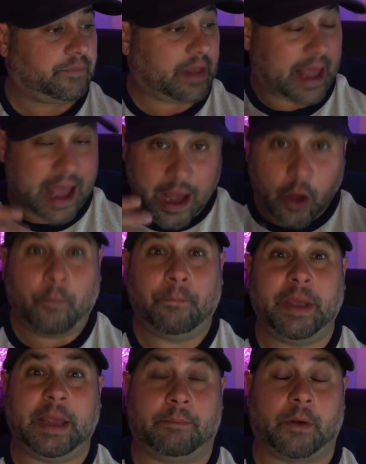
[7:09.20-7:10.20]
to
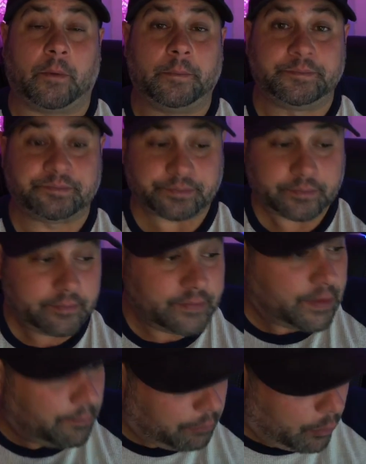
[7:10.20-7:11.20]
help people
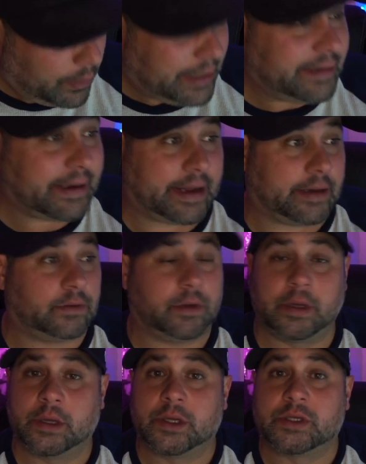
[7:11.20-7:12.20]
point
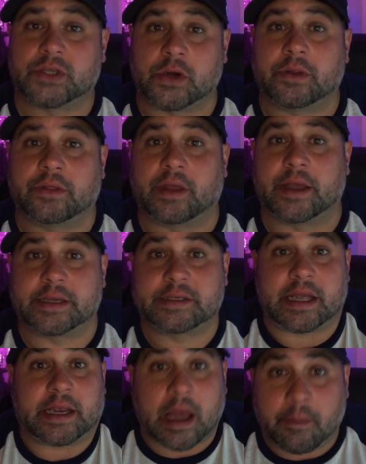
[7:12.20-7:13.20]
out certain
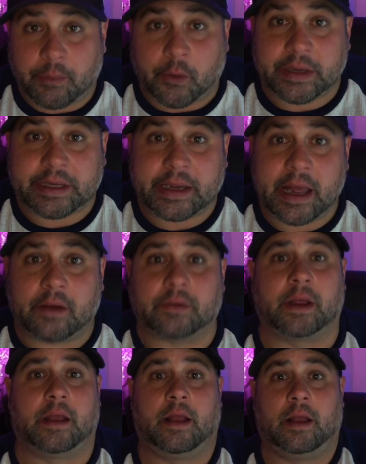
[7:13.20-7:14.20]
things like I'm pointing
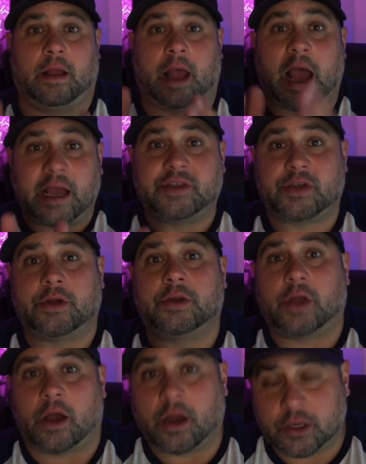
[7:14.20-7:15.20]
out. I
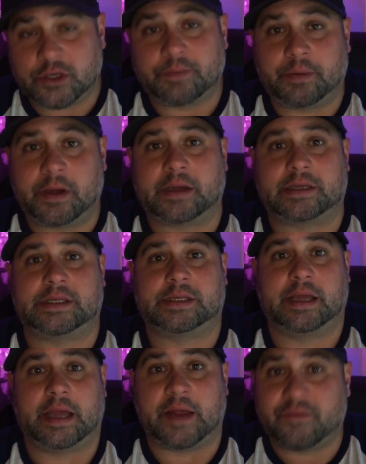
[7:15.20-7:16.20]
turned
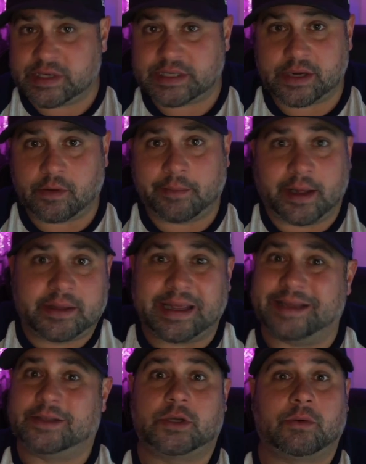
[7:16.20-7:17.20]
$100 every single month
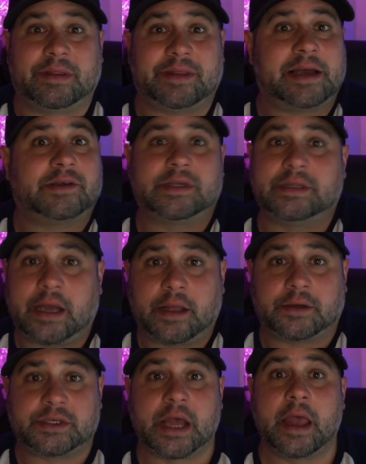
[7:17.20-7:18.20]
into
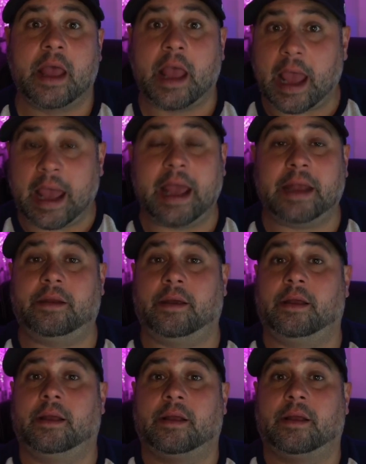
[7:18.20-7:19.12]
$1,000. And